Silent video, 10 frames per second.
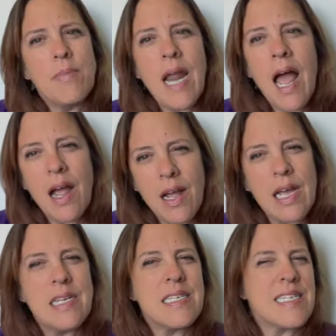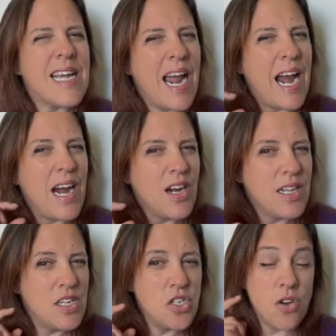not
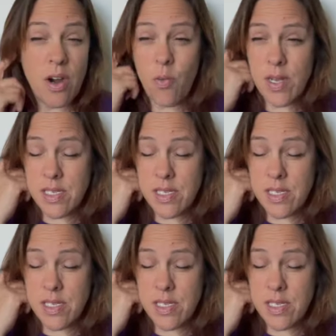entirely sure